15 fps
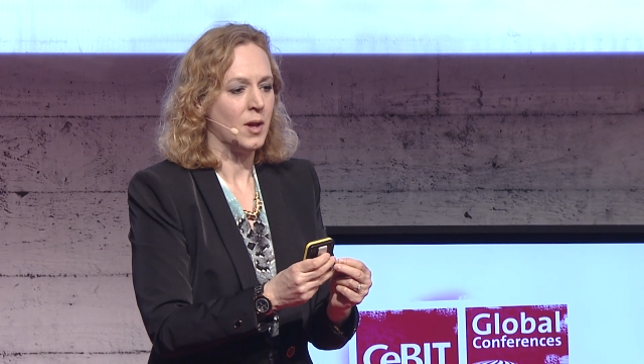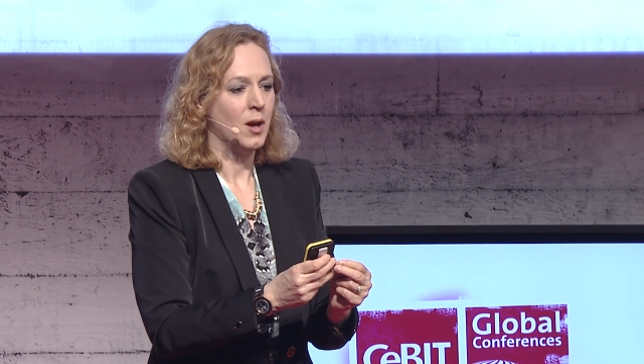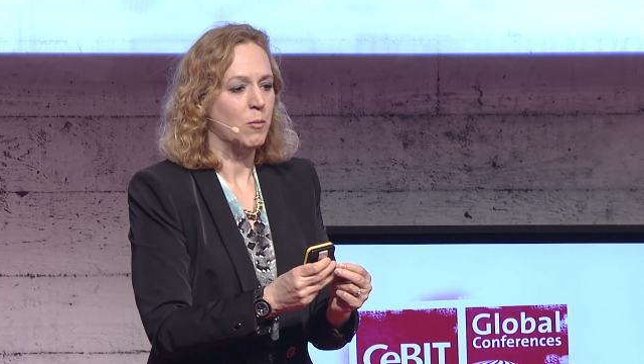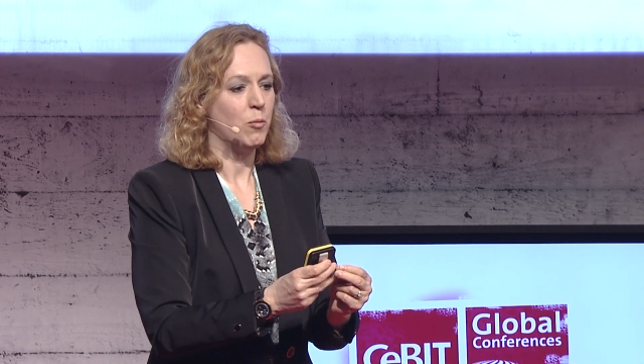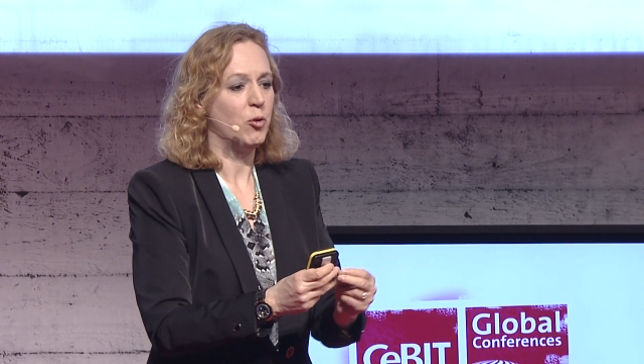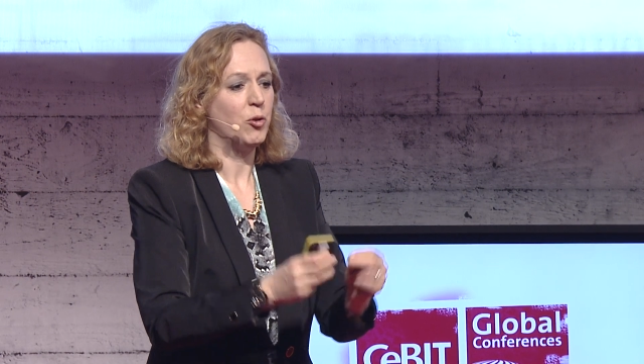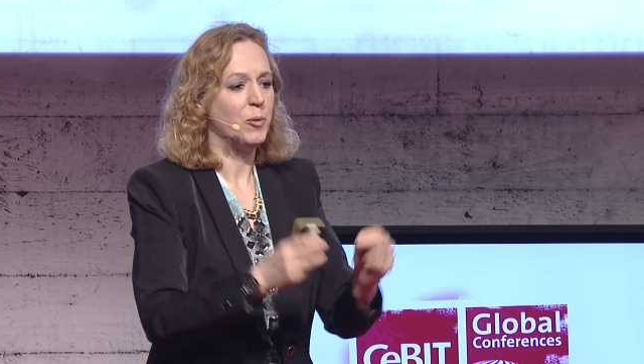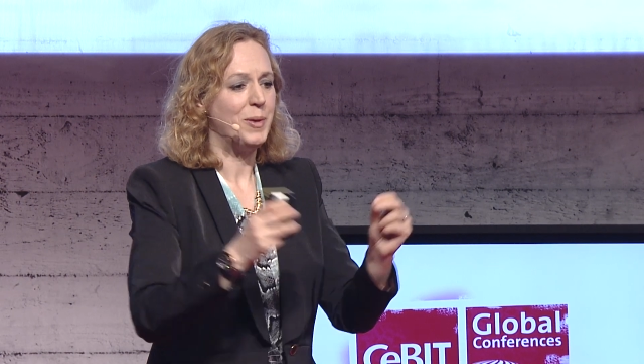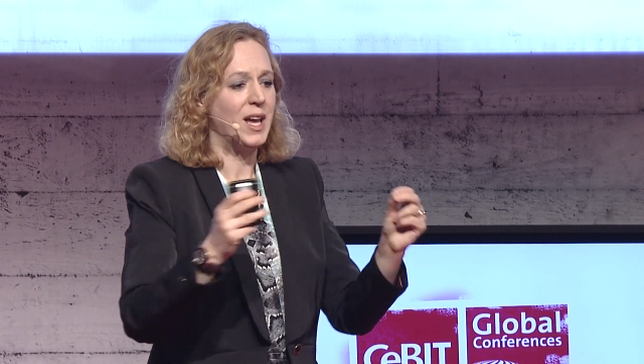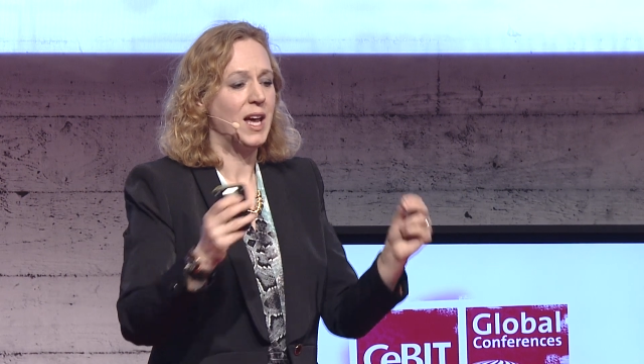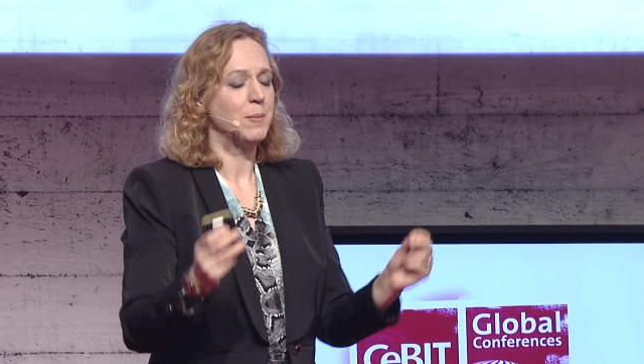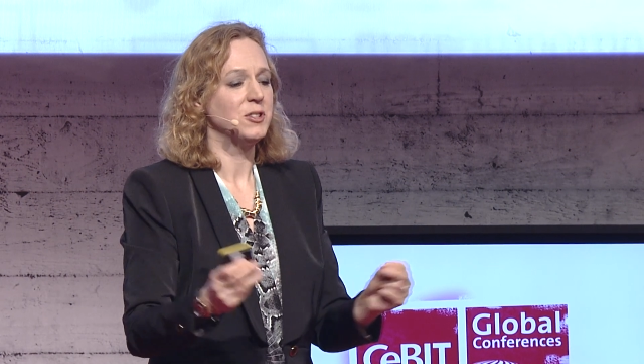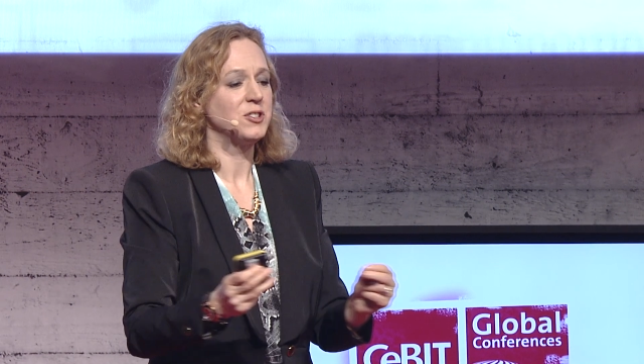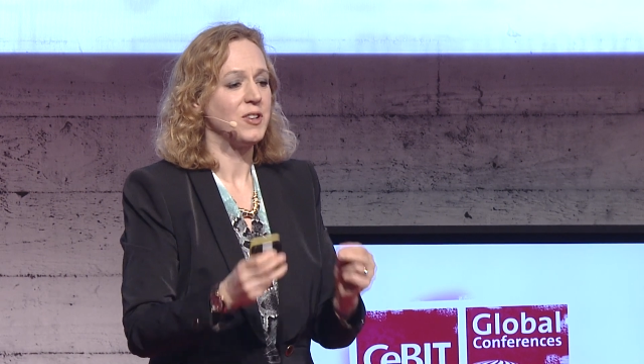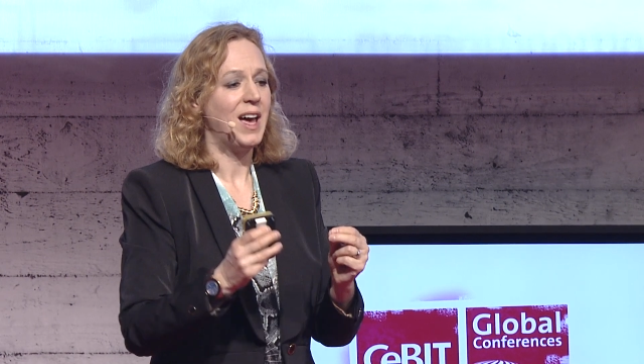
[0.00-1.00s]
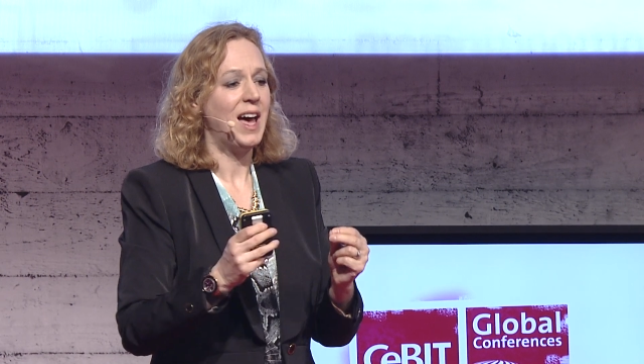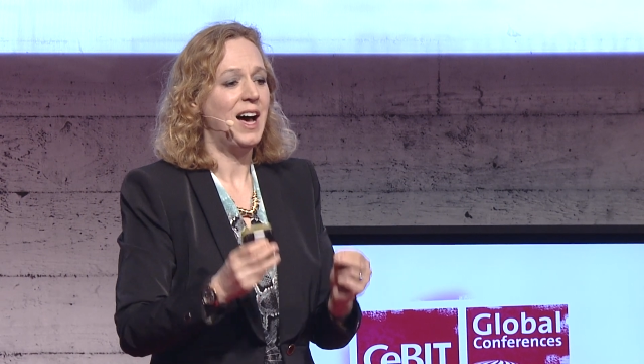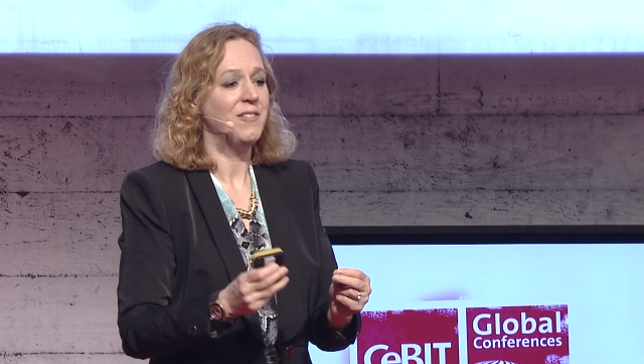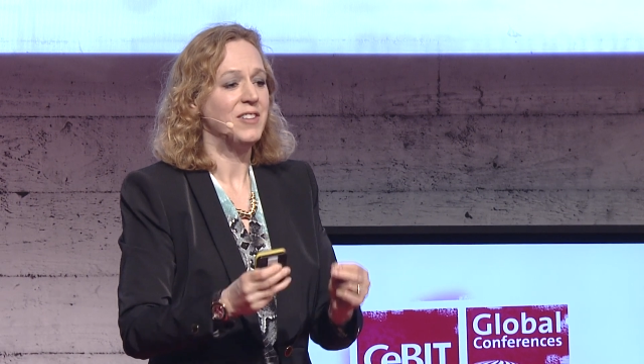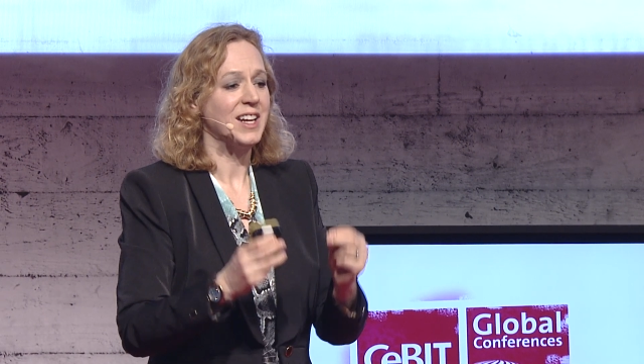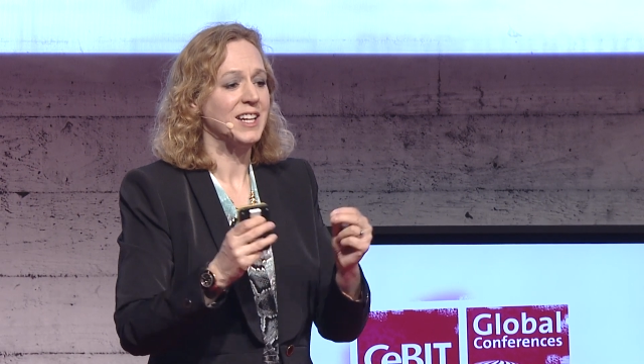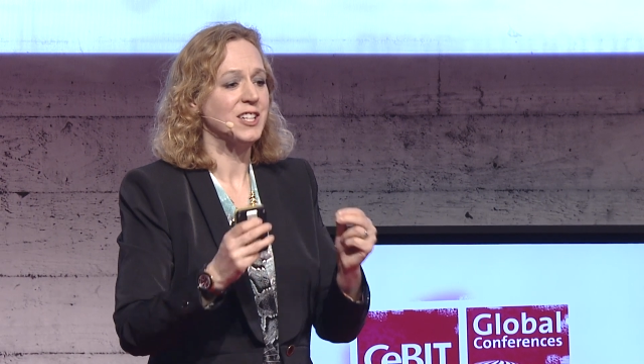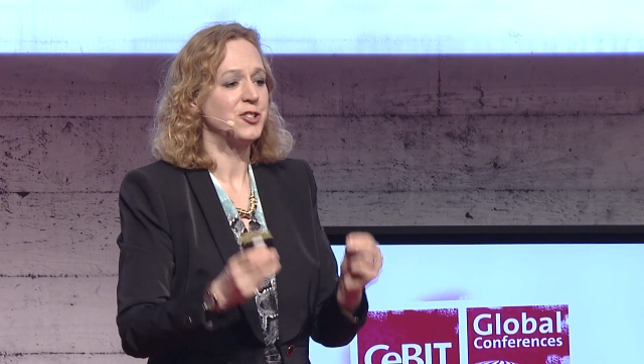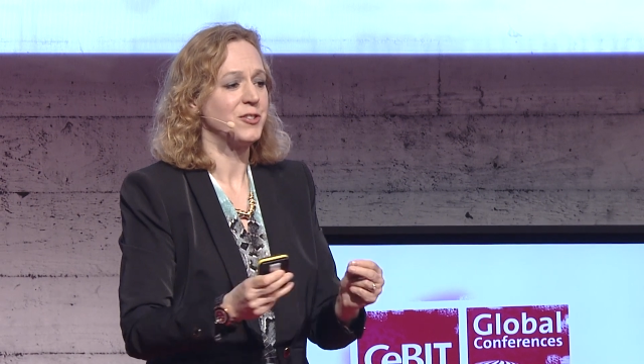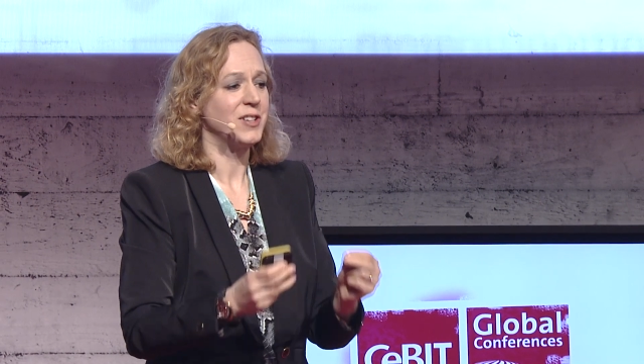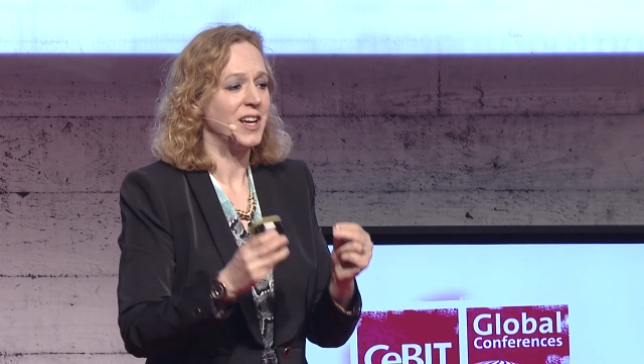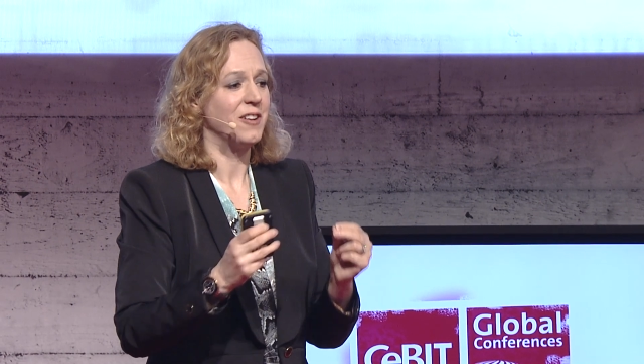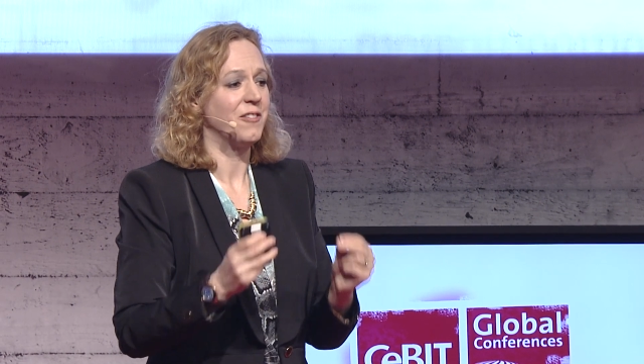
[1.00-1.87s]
we'll be able to have an Internet